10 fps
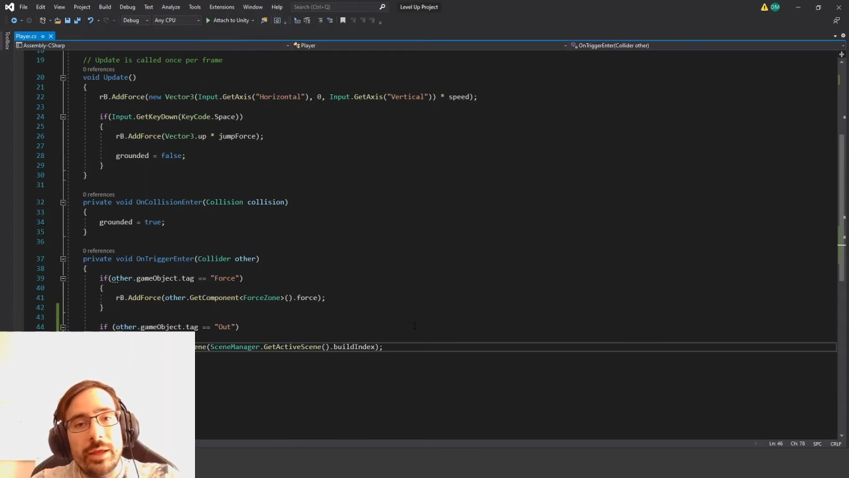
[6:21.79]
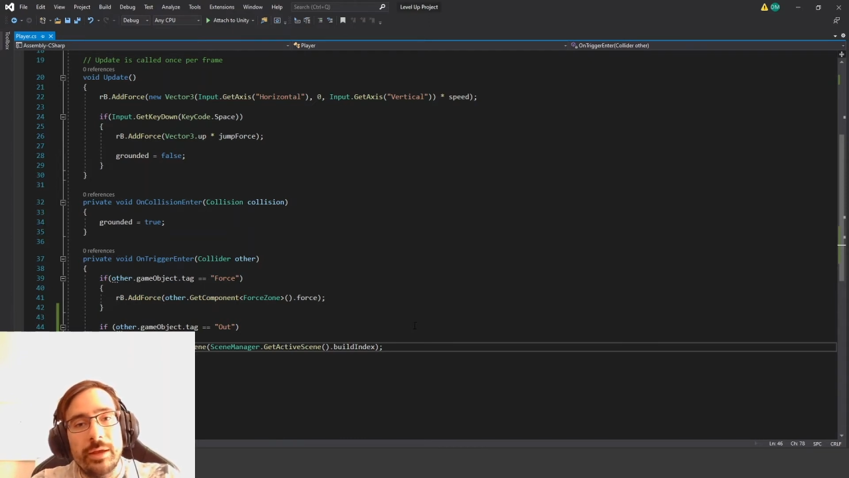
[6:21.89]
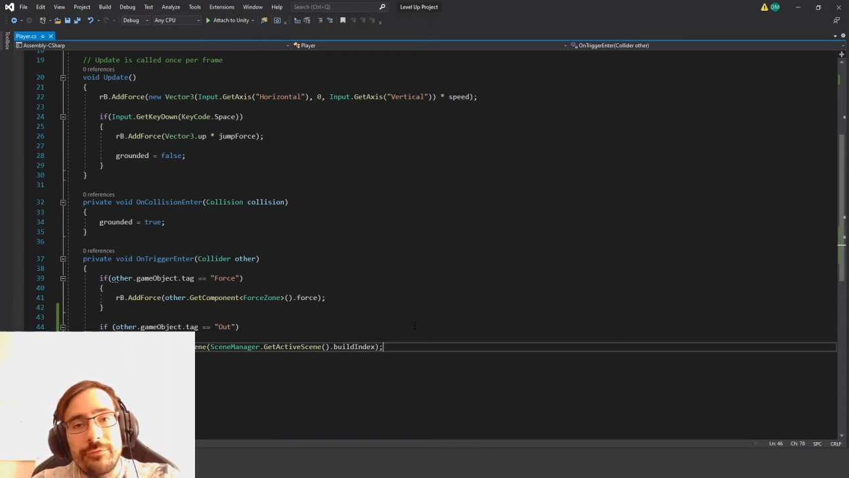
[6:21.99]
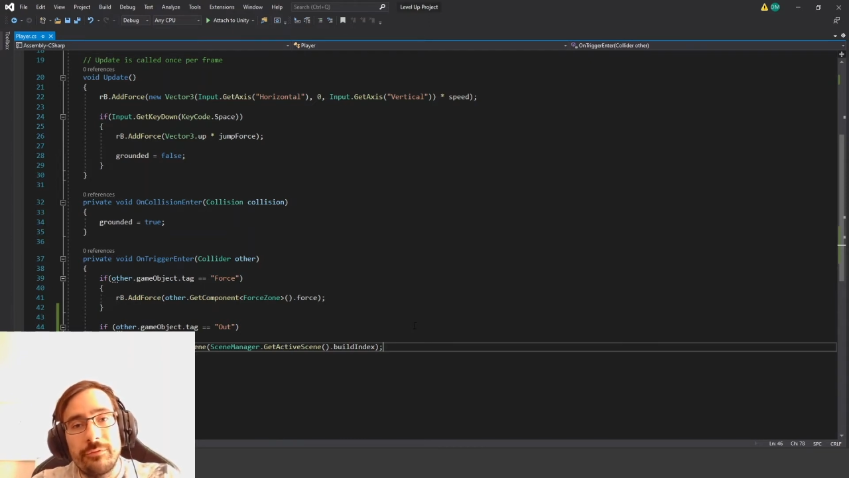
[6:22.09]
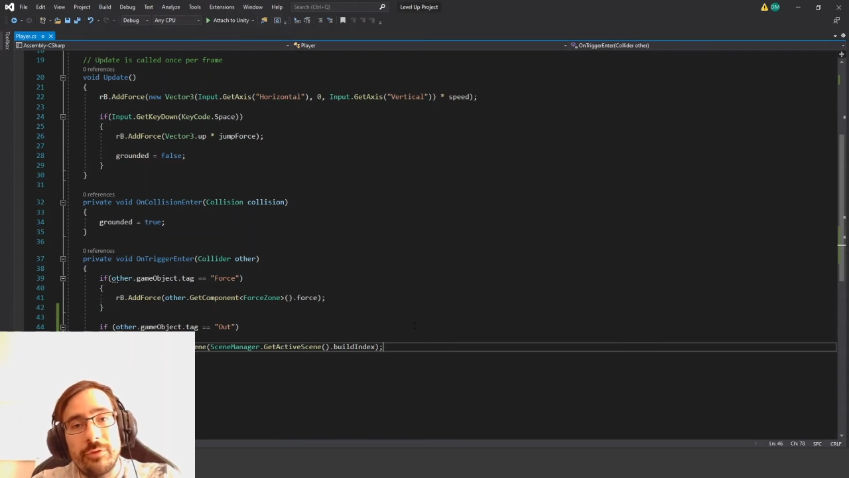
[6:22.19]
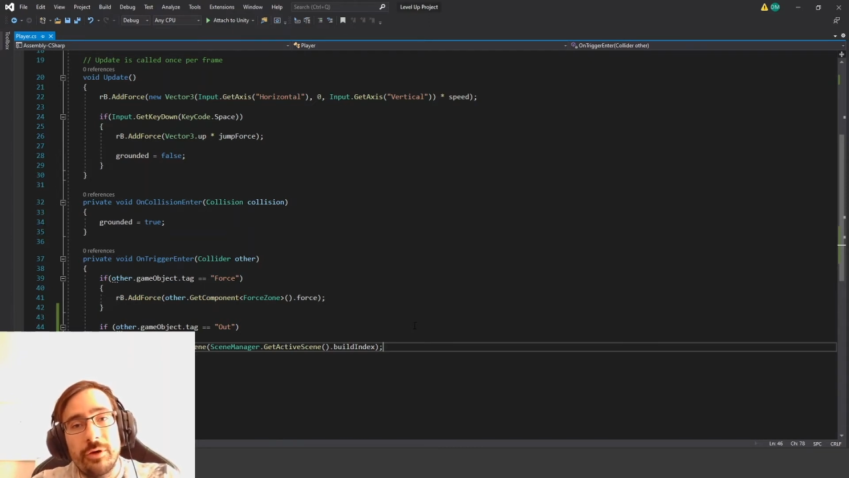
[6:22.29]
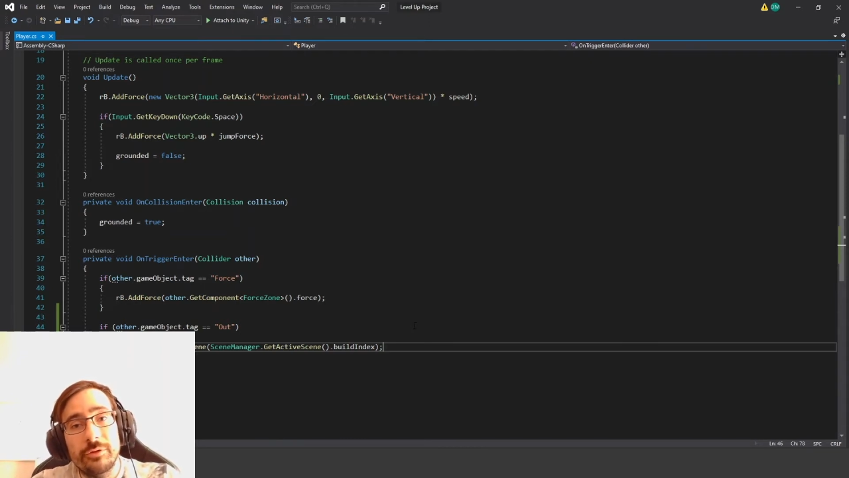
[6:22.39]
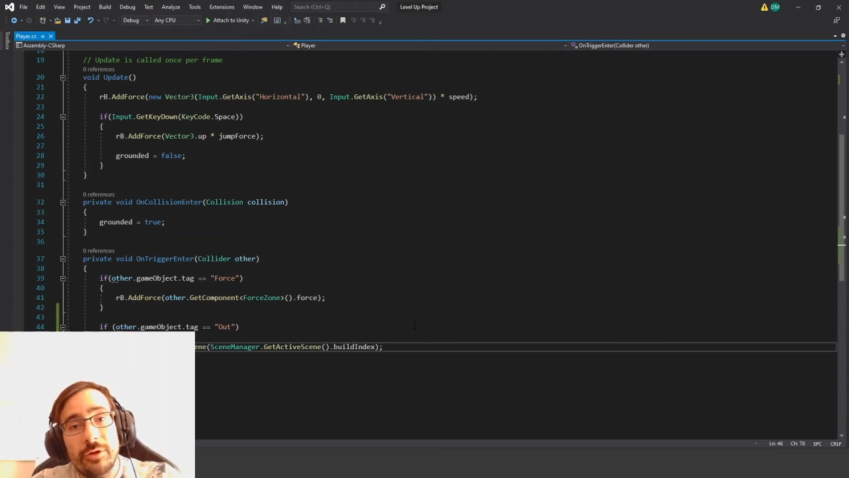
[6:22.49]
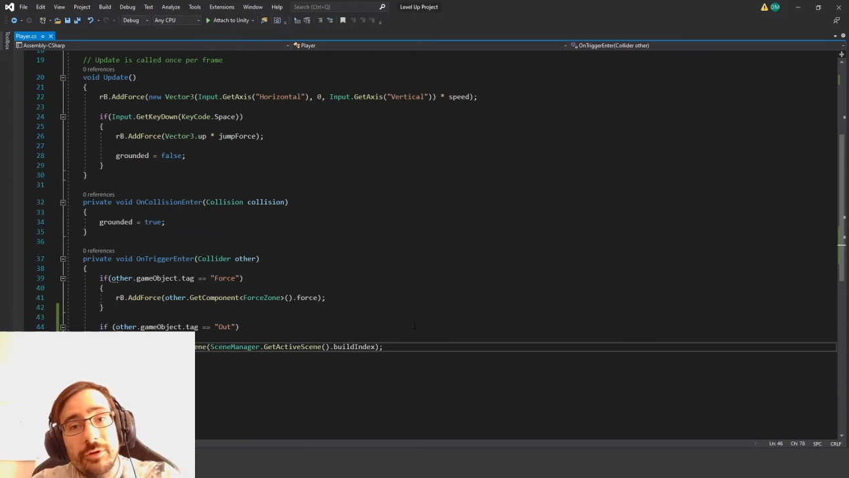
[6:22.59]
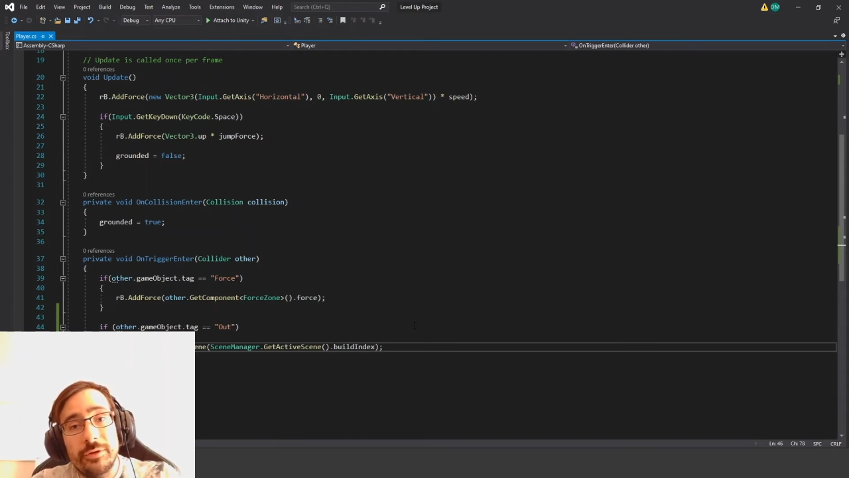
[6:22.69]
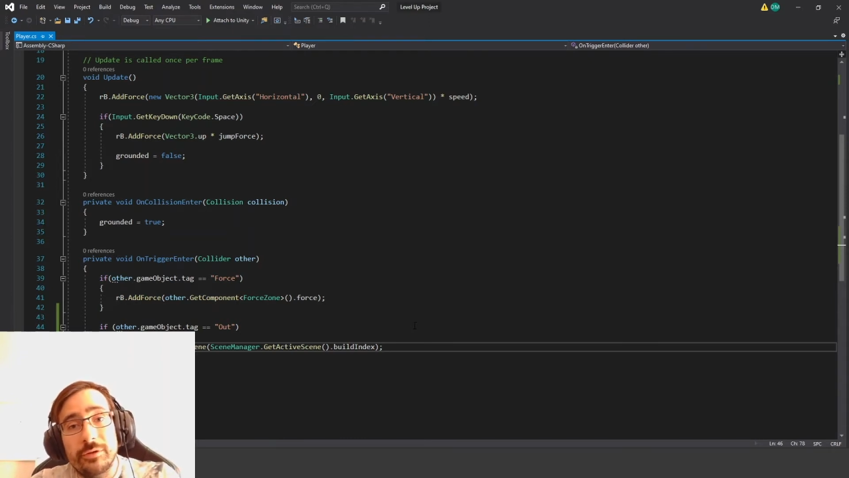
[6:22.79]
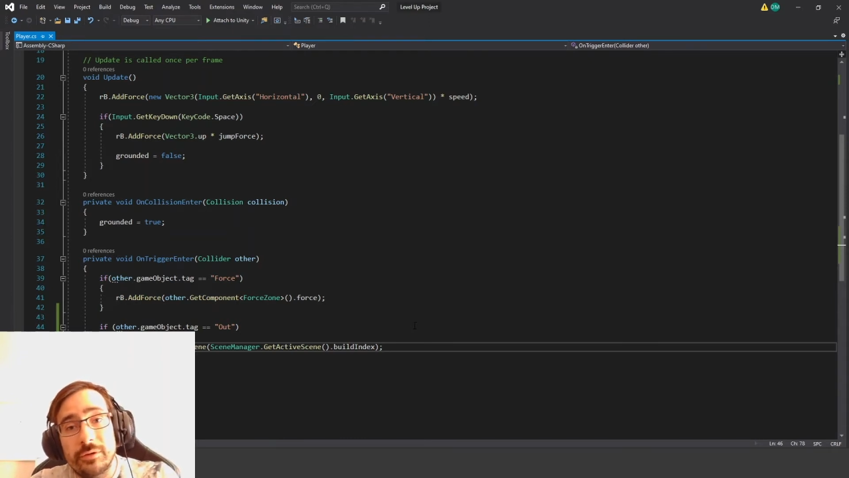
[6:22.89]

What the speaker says: if you've hard coded